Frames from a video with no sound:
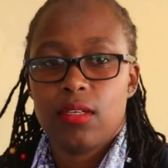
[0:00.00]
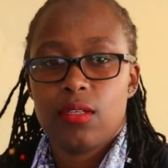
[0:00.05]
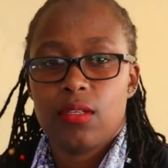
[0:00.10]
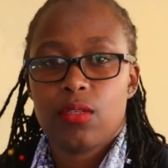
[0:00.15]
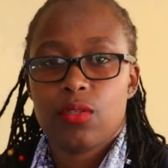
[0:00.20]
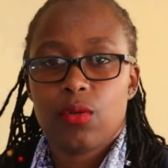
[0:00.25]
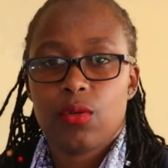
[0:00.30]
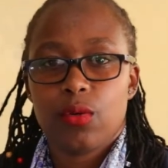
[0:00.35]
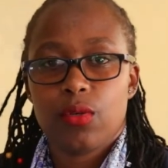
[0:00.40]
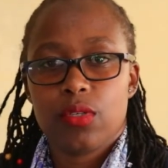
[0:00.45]

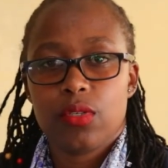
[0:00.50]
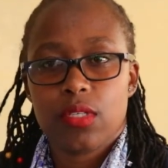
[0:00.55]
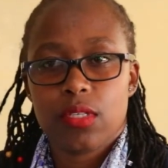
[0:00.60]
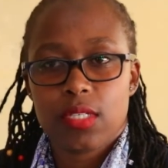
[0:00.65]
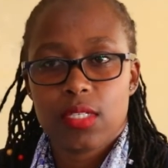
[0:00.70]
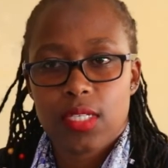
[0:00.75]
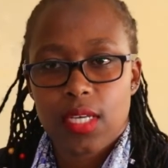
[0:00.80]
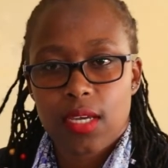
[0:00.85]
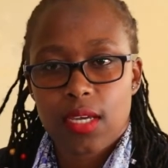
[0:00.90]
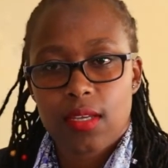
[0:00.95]
So
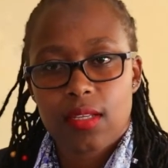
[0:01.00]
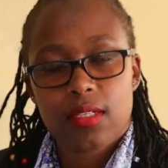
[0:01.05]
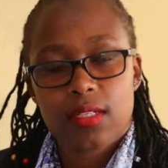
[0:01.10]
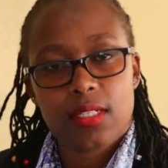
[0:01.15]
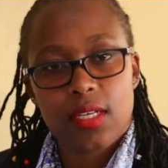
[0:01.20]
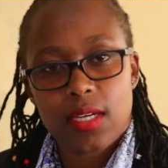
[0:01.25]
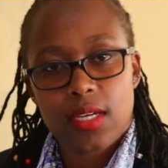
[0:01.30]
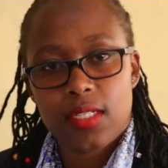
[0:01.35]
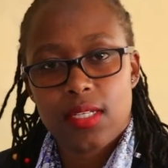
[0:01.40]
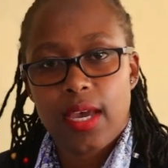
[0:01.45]

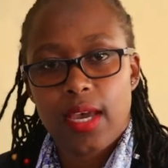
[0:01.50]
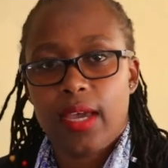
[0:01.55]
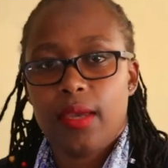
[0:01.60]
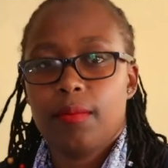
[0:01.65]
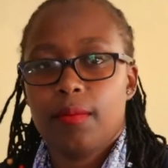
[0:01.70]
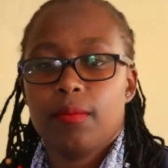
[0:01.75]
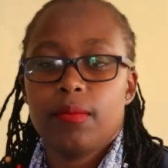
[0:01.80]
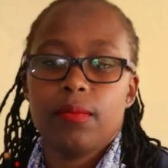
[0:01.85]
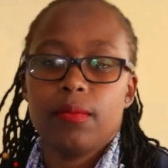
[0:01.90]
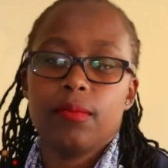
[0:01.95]
take
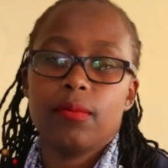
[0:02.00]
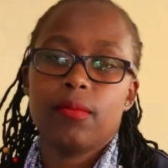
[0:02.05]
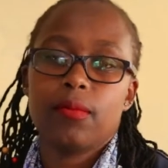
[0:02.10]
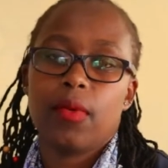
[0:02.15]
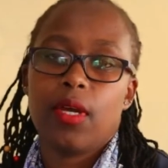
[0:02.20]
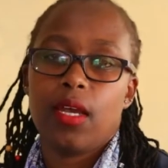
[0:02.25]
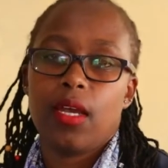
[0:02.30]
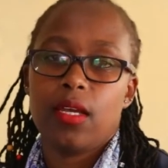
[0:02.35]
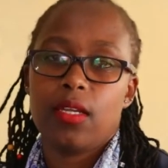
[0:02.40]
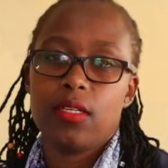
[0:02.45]
time
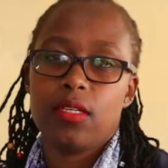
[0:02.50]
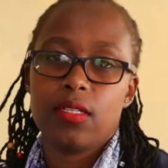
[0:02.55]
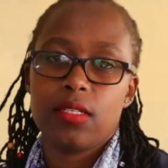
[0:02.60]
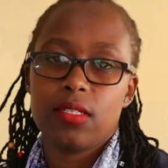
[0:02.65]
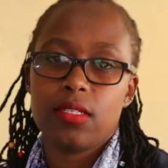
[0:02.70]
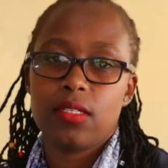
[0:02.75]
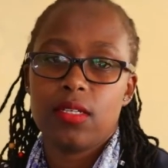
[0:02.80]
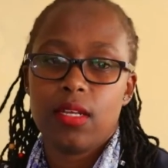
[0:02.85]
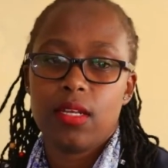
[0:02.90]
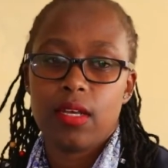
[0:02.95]

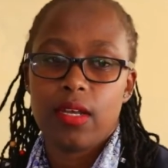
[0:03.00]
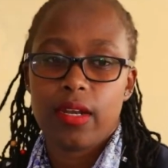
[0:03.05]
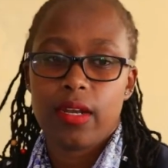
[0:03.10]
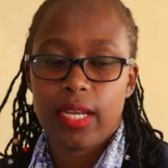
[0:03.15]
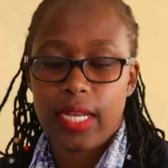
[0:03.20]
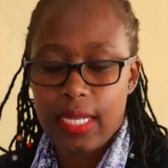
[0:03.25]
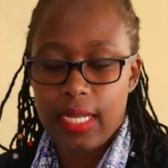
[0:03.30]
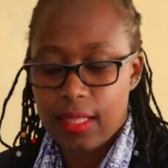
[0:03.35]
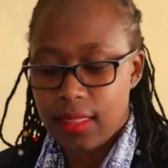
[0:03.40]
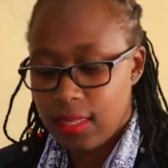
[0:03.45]
and
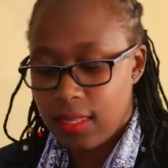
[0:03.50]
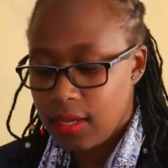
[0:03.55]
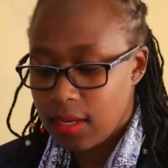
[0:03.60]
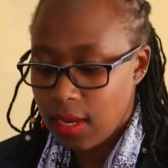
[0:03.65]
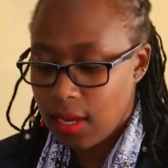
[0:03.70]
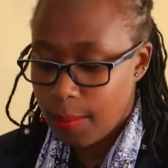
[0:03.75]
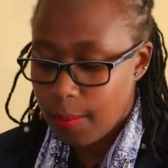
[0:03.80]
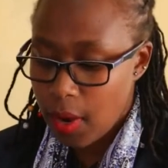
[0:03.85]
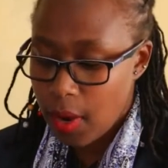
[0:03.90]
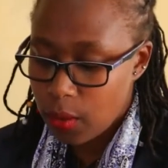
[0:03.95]
really
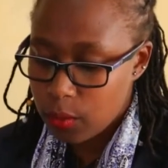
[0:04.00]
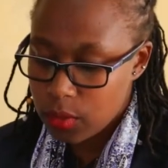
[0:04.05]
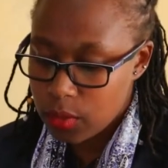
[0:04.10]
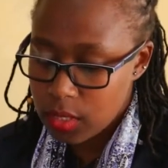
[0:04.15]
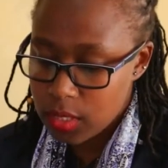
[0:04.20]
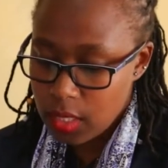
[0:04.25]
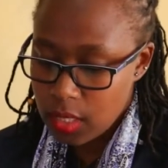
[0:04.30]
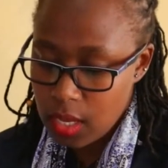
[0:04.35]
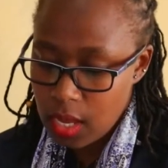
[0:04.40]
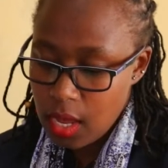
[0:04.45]
think
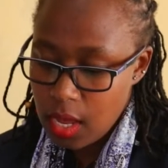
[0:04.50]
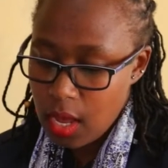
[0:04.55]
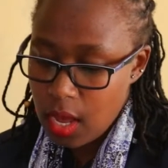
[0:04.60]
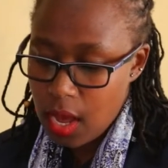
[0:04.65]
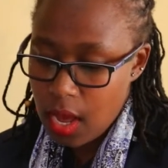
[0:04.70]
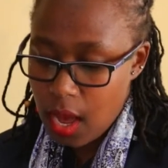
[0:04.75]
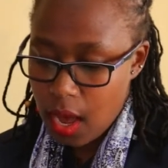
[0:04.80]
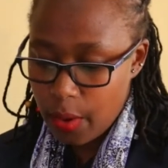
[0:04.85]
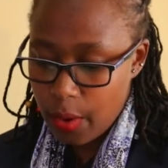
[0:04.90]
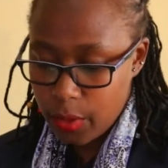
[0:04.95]
about
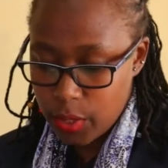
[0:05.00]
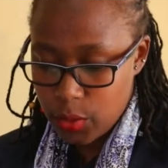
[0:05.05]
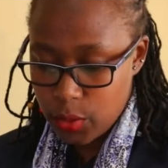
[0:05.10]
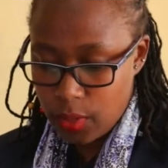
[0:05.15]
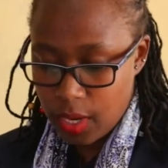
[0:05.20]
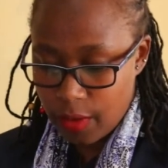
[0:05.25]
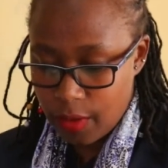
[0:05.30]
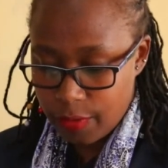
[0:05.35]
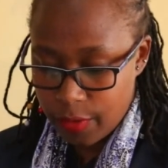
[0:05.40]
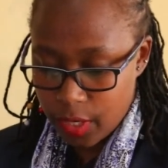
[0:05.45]
how it
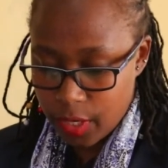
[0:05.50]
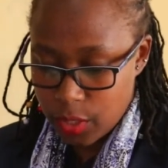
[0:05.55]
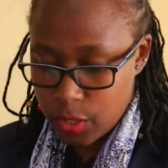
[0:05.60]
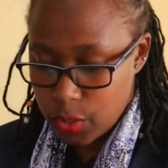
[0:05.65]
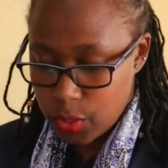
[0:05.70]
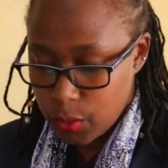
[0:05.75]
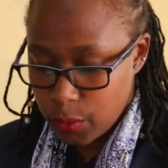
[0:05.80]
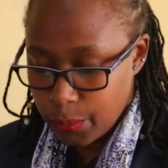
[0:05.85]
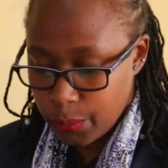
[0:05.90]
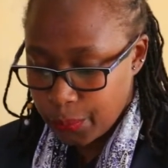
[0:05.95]
will
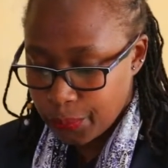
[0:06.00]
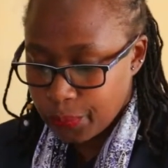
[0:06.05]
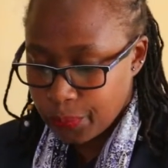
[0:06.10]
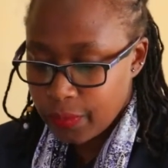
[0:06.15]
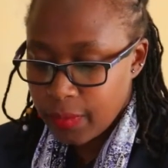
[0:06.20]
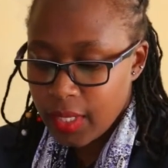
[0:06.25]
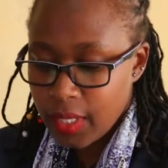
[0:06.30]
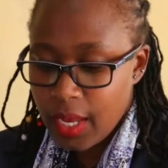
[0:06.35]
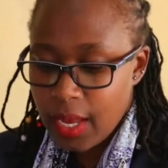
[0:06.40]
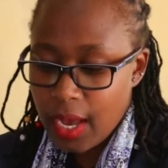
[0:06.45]
affect you.
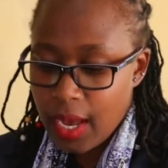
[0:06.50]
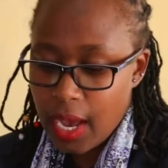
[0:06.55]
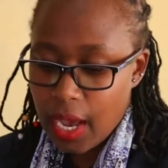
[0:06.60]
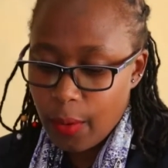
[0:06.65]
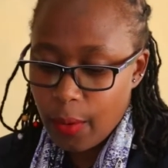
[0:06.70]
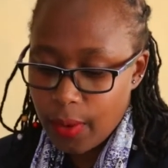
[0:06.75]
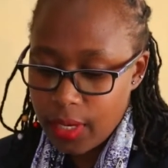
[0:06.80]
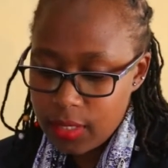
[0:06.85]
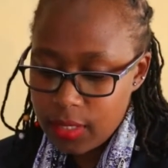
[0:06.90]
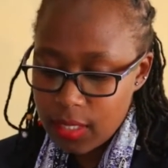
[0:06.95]

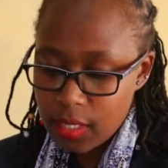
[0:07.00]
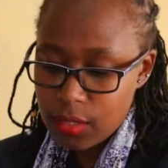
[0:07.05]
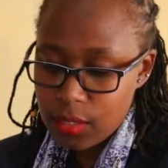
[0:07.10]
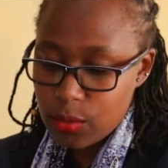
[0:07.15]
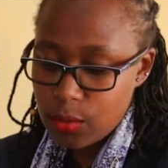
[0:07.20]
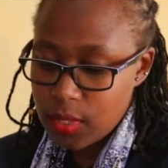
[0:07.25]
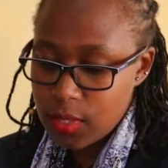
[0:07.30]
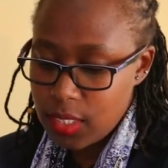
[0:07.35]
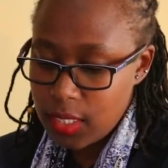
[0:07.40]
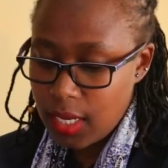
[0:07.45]
I want us
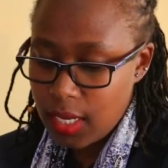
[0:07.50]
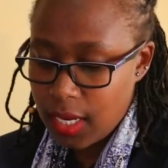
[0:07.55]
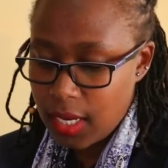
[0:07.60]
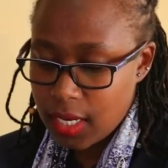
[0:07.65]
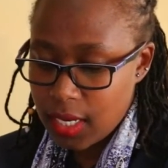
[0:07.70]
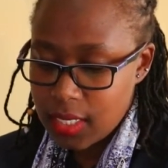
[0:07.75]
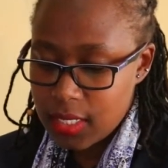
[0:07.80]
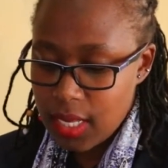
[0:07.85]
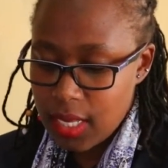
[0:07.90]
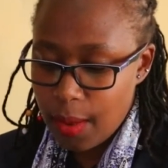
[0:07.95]
to see an
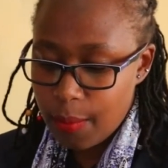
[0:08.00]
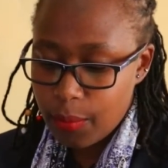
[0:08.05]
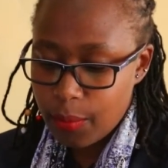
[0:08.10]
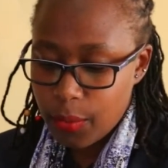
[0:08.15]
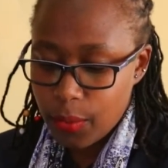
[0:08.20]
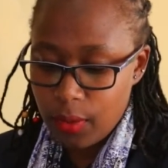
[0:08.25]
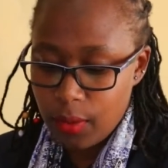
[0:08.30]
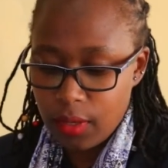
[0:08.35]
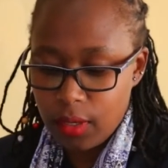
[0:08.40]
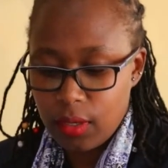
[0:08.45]

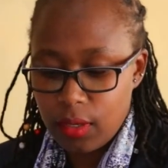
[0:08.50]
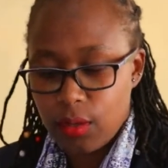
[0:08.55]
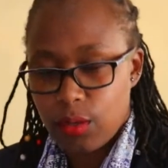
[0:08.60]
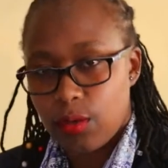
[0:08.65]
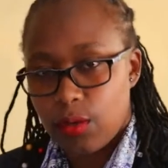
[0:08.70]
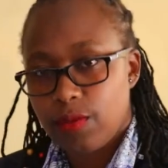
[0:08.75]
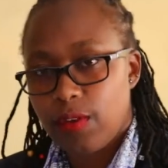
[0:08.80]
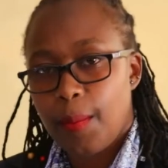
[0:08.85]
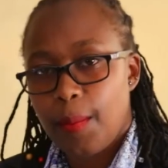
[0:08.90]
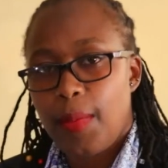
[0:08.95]
example
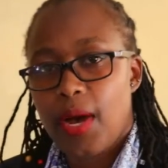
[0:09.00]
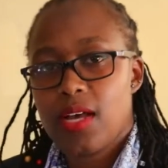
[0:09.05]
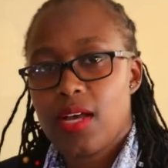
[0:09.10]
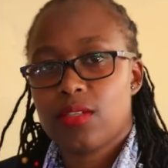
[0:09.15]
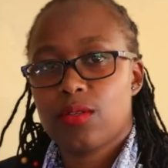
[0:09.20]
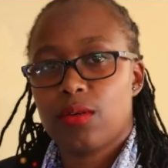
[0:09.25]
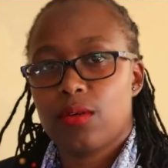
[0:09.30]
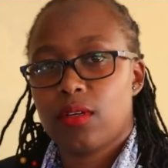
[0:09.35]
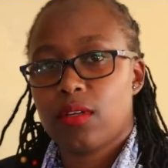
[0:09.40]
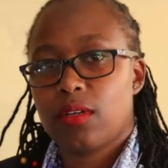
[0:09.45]
of a
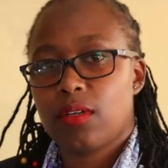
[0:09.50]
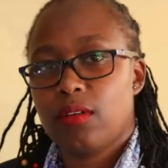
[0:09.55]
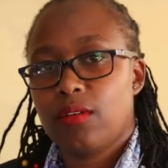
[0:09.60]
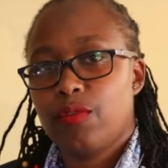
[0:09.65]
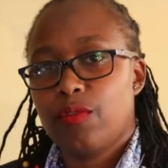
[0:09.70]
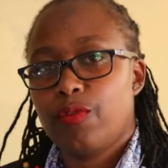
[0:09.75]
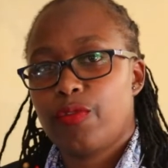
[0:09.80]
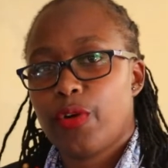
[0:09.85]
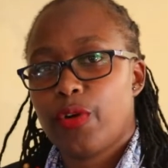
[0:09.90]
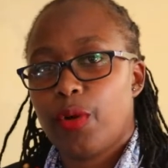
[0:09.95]
person
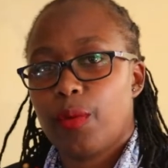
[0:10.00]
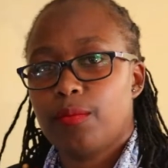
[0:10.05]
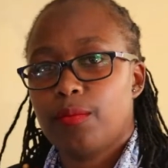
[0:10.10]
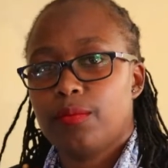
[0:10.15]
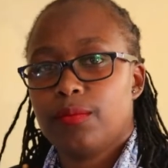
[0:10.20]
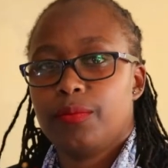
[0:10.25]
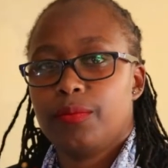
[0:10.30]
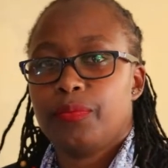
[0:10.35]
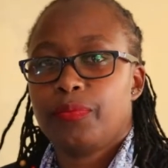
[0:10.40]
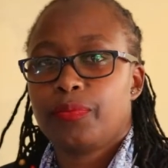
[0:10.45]

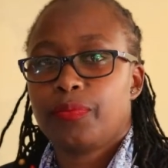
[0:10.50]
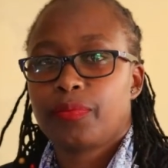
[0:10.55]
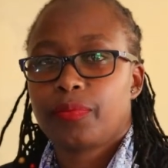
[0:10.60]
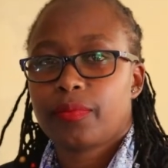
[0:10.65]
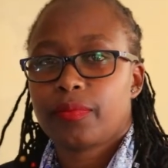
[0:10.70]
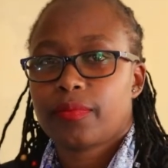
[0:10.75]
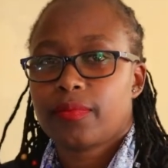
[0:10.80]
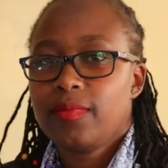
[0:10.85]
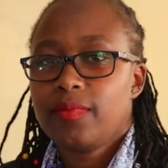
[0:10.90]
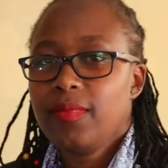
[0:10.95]
from
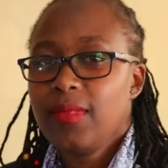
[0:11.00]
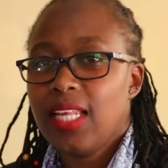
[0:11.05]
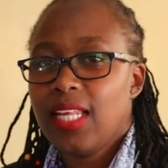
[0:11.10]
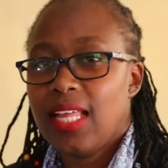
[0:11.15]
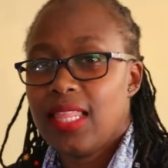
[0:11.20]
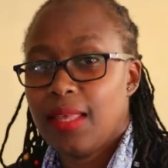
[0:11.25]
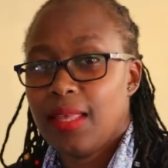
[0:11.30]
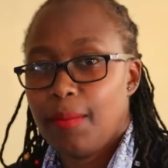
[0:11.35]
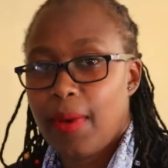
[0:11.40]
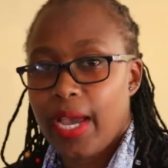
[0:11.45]

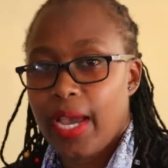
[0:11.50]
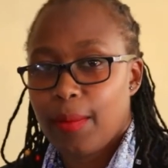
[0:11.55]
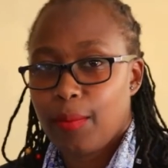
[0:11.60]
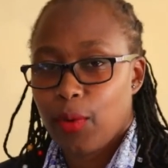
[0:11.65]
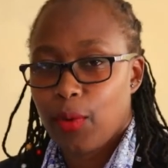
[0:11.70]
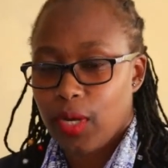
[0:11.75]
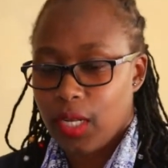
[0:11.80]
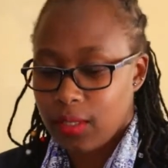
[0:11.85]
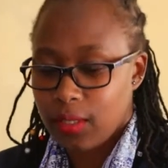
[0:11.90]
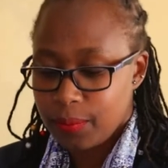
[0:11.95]
the
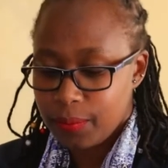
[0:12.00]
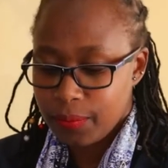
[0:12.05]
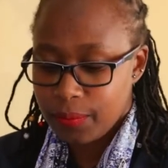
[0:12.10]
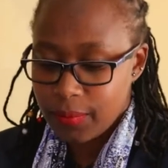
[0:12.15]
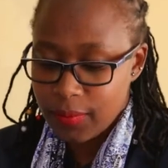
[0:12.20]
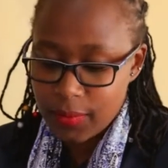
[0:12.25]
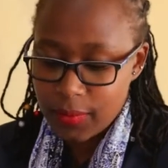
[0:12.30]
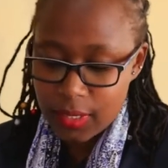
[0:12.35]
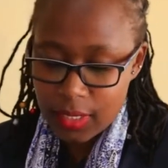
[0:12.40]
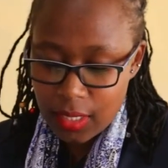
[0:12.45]
Bible.
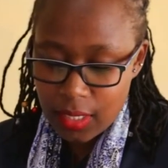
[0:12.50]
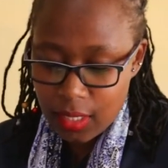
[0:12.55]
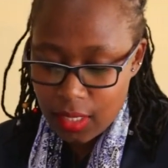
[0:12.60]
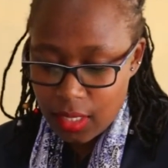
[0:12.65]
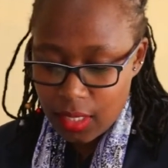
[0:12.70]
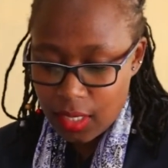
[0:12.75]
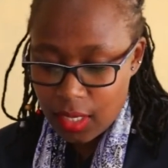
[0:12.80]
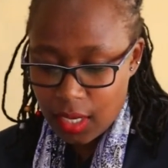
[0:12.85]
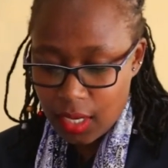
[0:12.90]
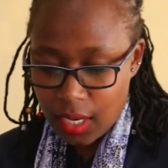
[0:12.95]

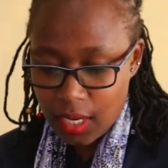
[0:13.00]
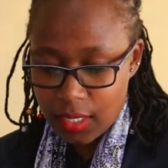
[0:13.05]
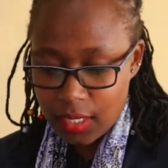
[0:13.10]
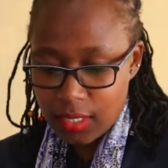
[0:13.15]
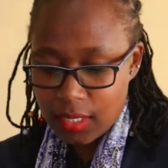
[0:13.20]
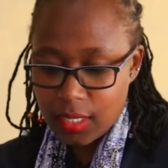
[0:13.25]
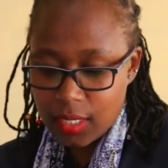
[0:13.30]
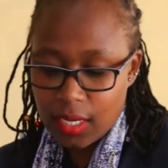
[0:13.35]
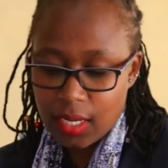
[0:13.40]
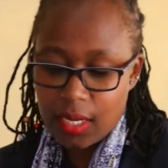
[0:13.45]

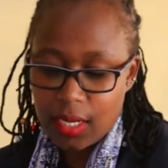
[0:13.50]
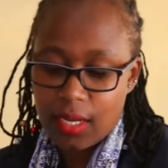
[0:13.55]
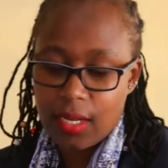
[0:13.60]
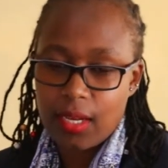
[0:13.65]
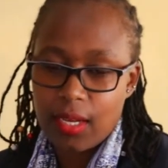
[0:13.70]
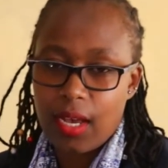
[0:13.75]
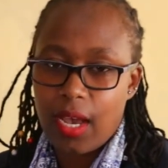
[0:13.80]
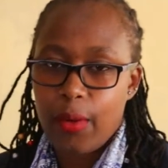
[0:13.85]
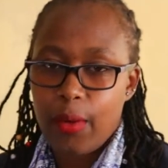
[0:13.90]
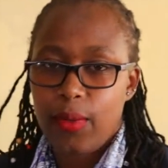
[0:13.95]
And
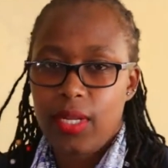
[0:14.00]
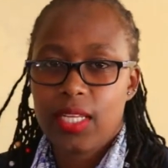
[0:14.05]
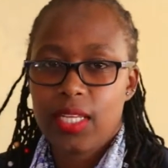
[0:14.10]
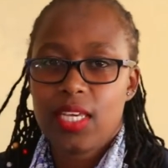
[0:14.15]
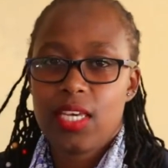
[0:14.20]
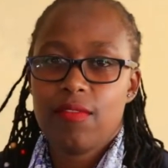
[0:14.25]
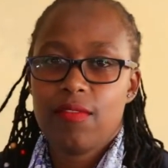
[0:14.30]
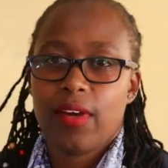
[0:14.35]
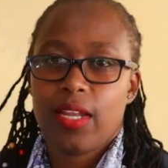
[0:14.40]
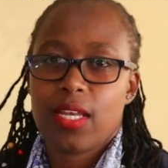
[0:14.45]
I will
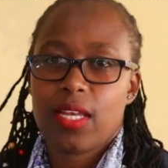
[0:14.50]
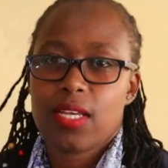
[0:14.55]
give an